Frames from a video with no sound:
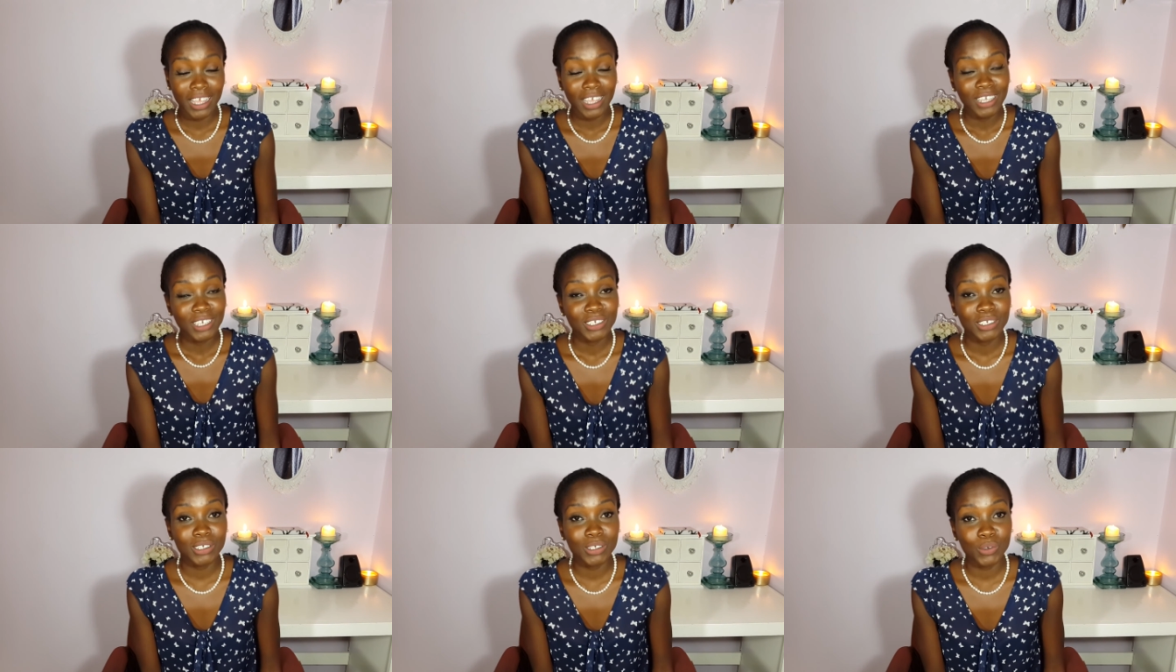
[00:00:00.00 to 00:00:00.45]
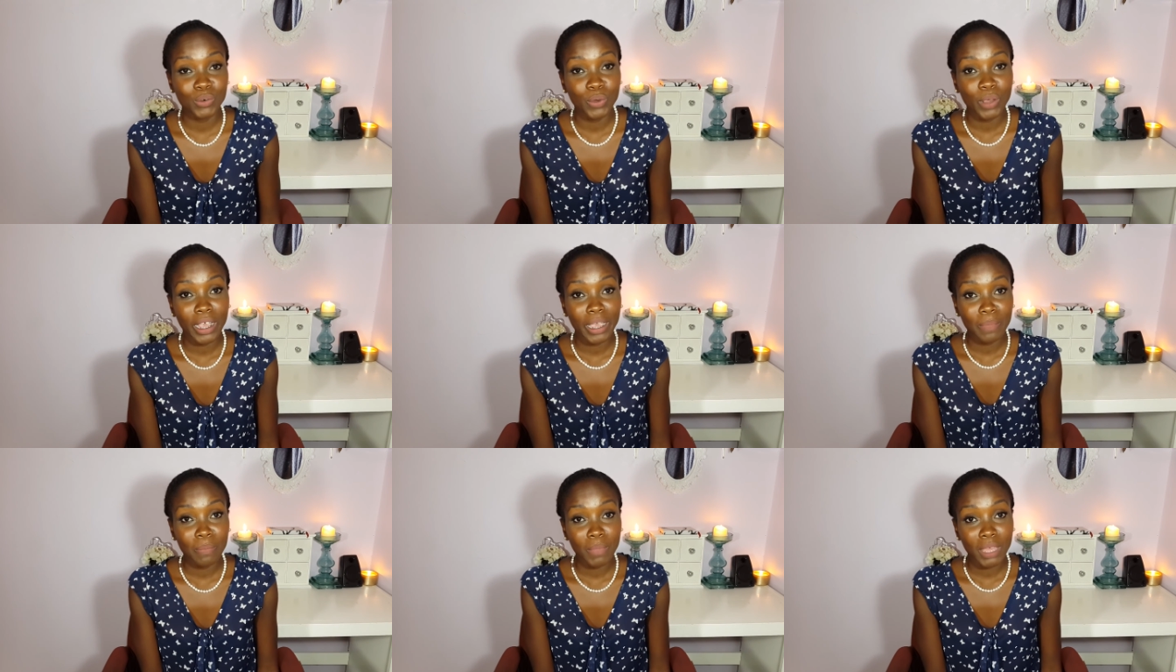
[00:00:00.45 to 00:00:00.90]
So
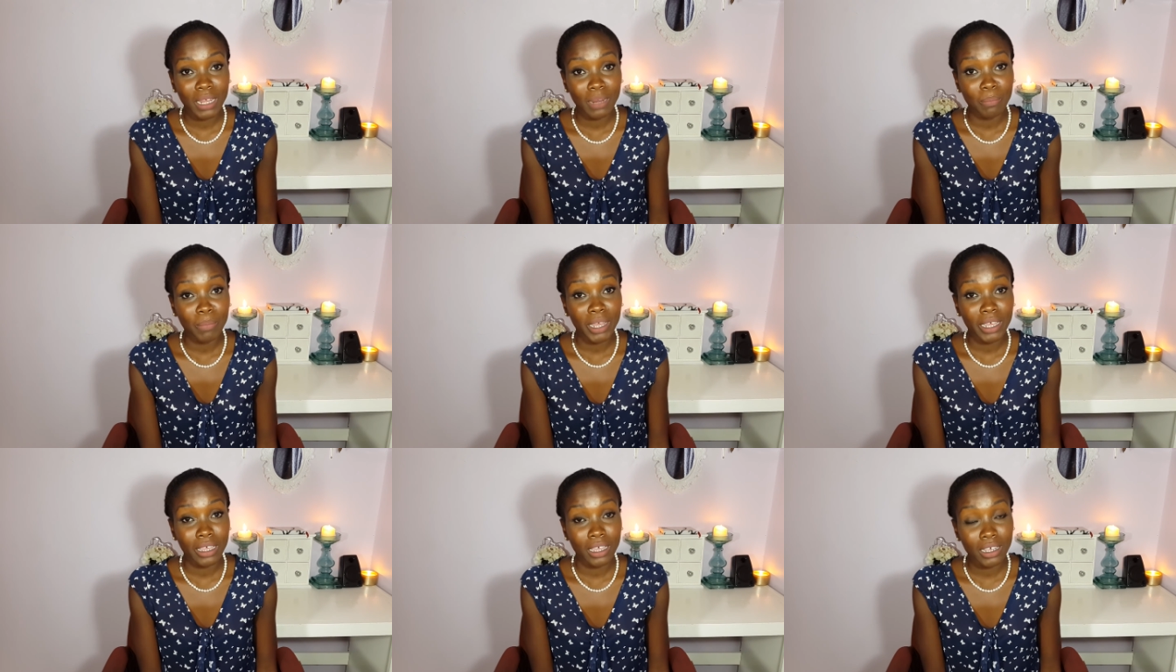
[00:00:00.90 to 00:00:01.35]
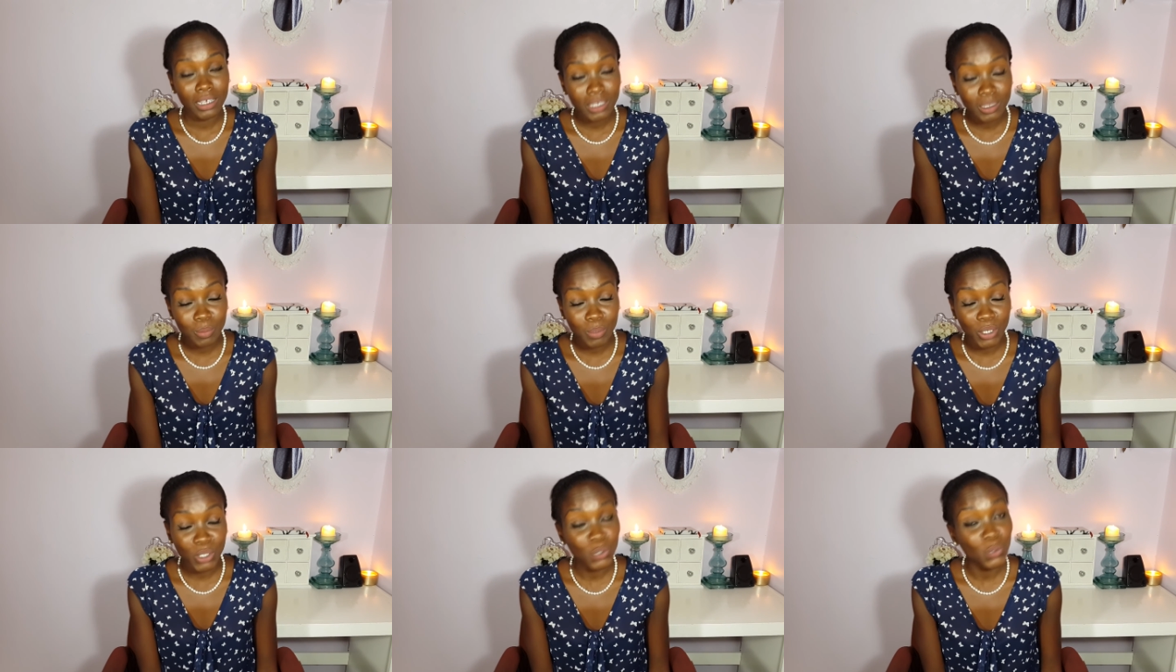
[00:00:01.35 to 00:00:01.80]
I met my
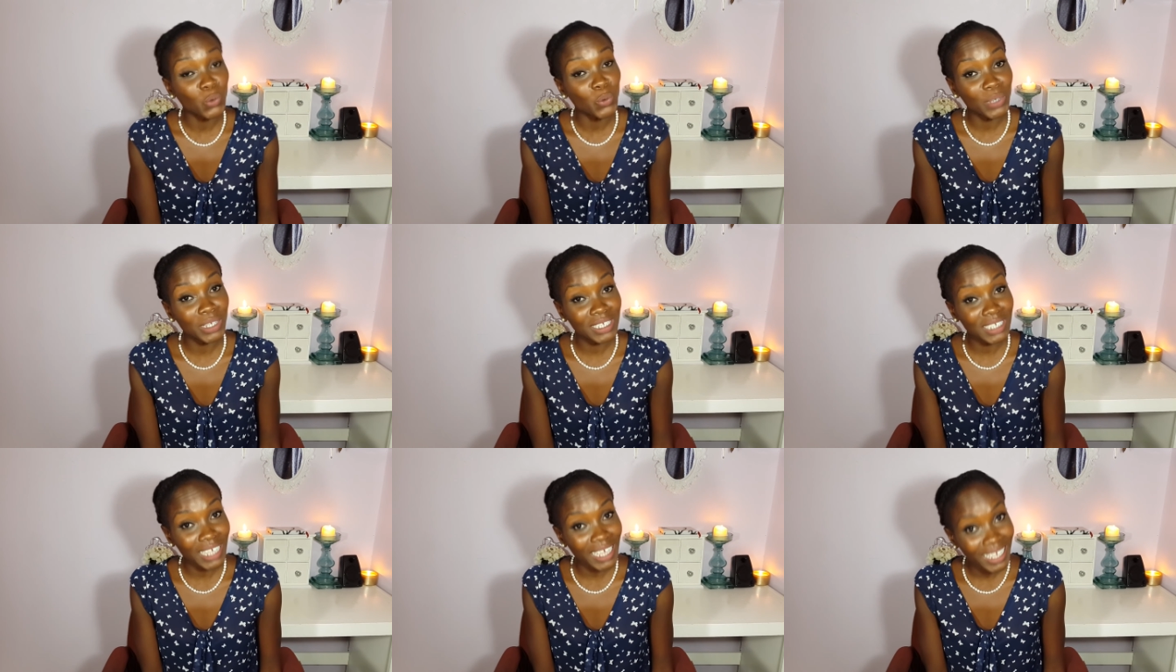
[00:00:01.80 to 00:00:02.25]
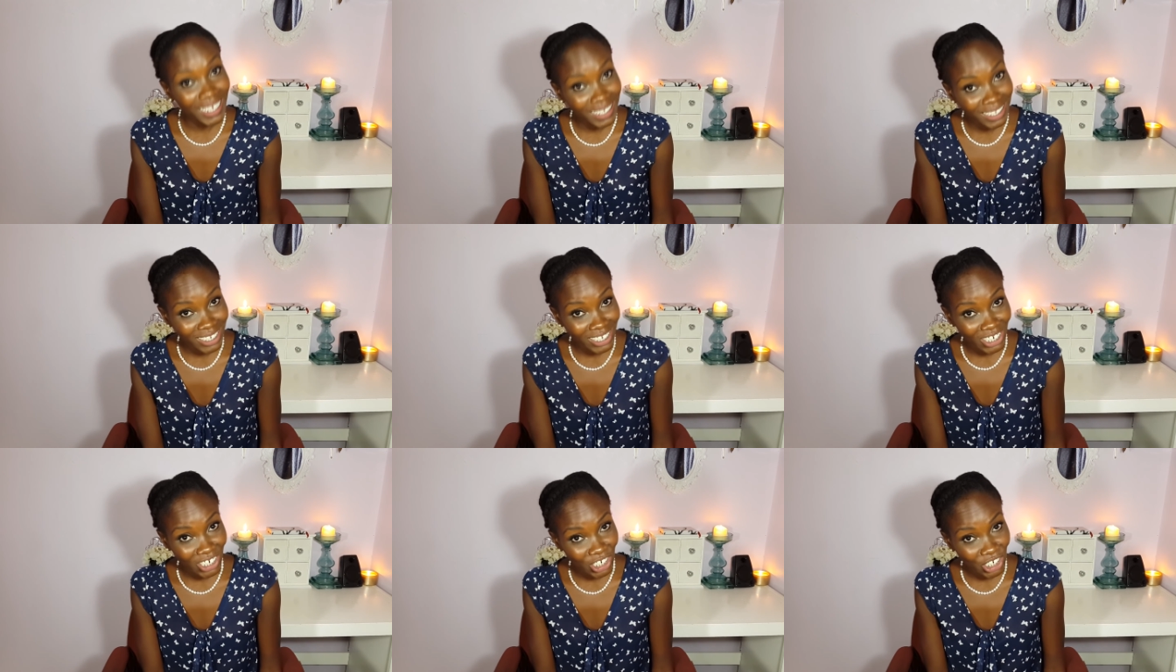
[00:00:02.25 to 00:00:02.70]
husband, who is
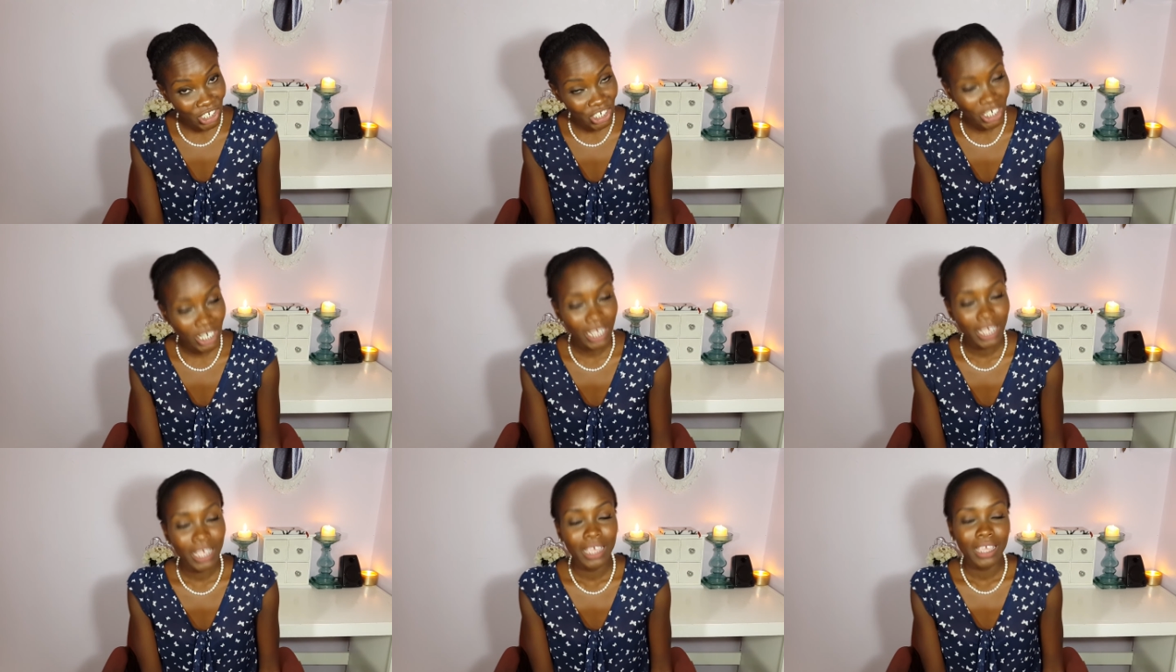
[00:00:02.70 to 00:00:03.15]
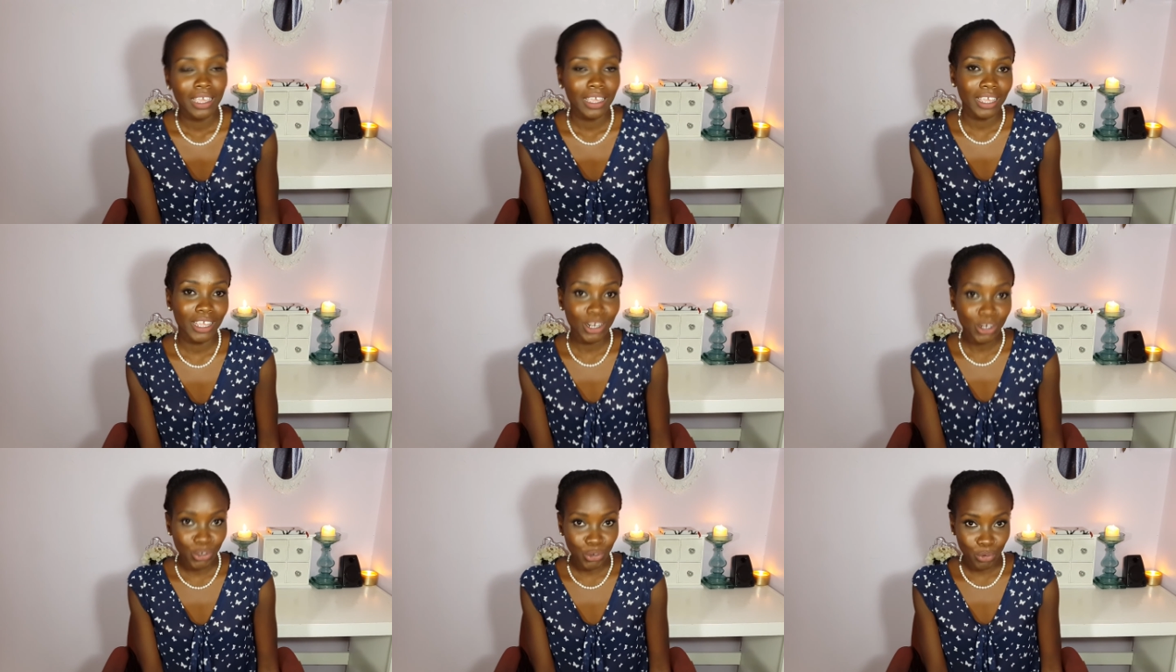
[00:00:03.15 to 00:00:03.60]
English,
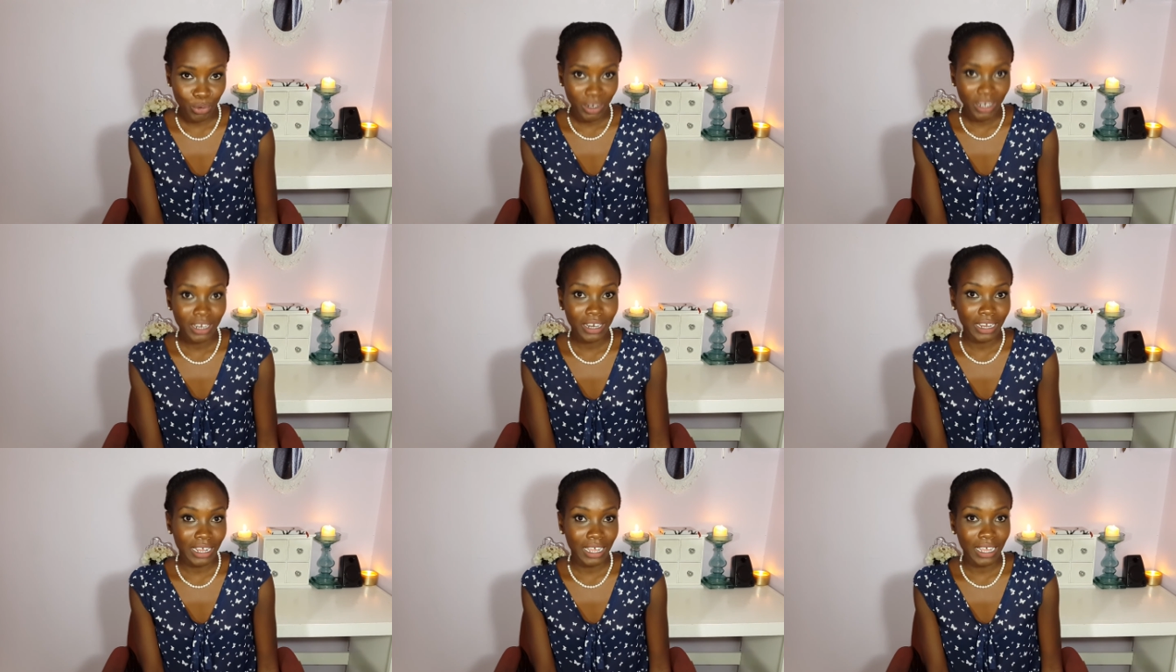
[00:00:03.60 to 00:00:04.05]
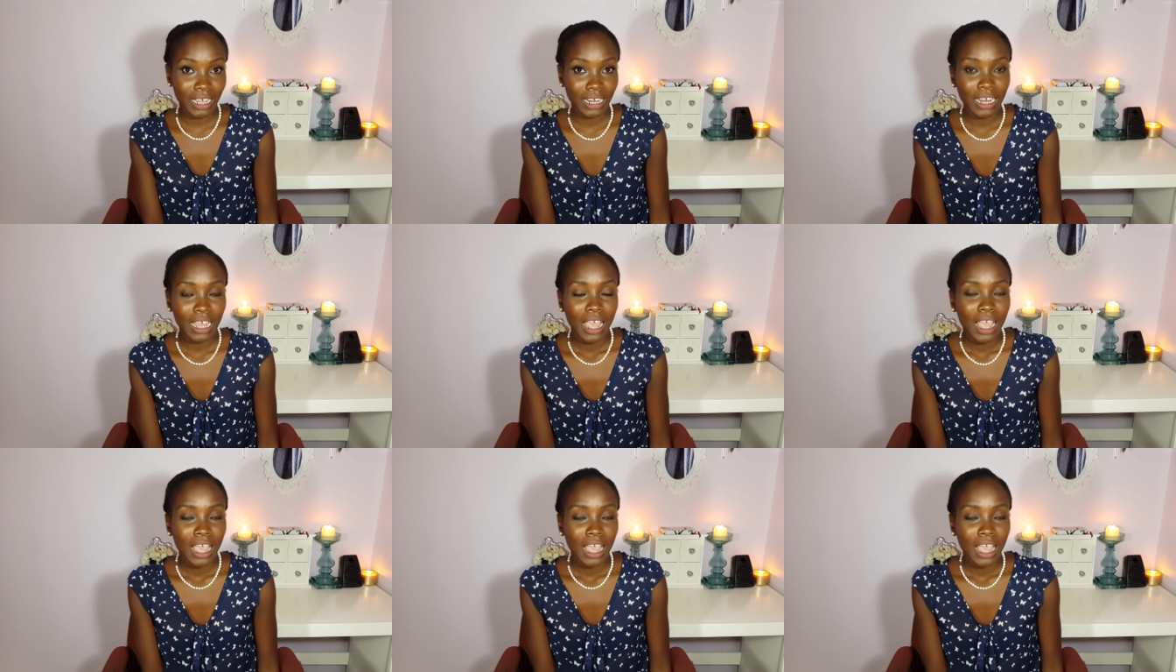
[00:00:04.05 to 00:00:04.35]
in Trinidad.